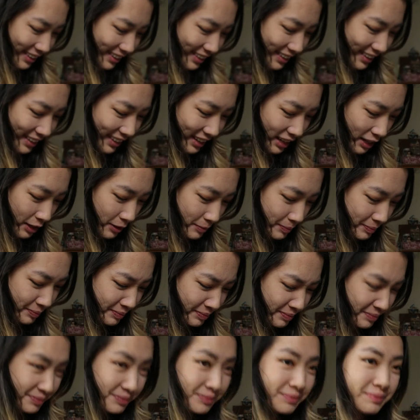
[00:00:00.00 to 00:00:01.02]

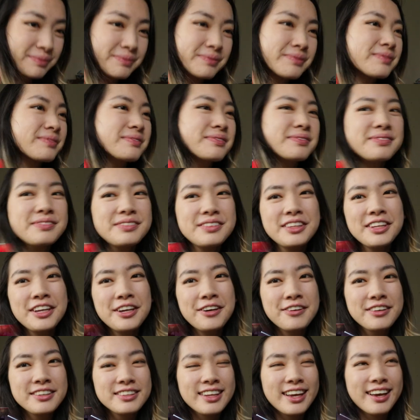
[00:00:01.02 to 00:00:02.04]
cute."
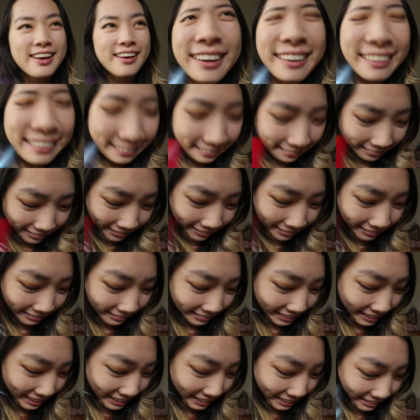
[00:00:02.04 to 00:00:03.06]
I was like, "Oh,
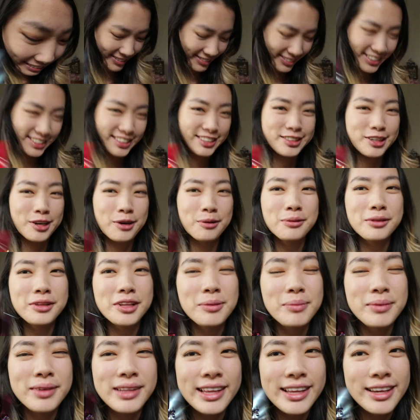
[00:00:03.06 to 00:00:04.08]
thank you," and John looked
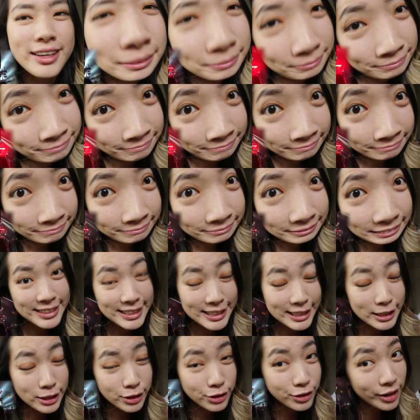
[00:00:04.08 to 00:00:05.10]
at me like,
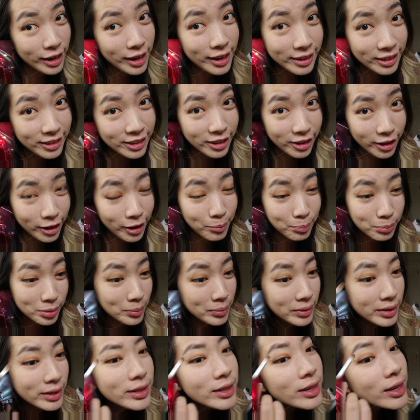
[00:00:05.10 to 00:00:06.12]
"See, you got another
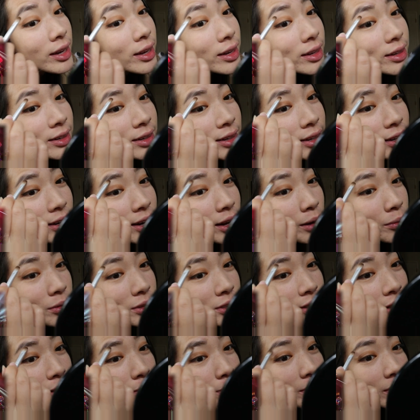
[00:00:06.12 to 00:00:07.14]
compliment again," and I
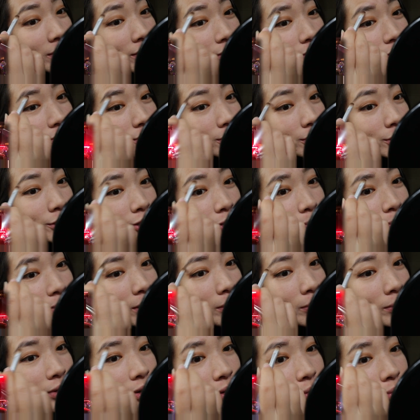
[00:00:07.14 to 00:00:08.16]
was like being insecure
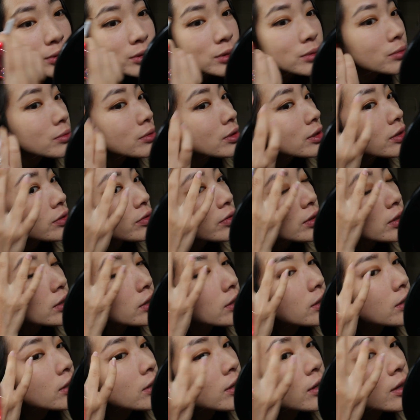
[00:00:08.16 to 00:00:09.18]
about what I was
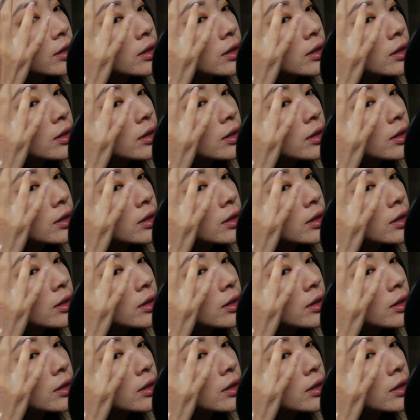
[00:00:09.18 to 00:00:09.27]
wearing.